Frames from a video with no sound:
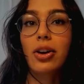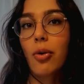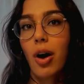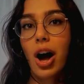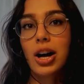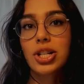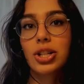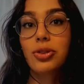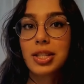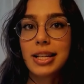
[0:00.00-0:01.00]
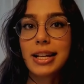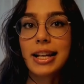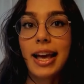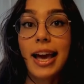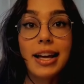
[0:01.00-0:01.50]
cohosh,
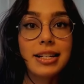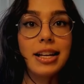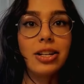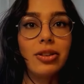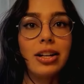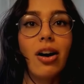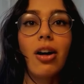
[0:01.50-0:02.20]
lutein, and inulin,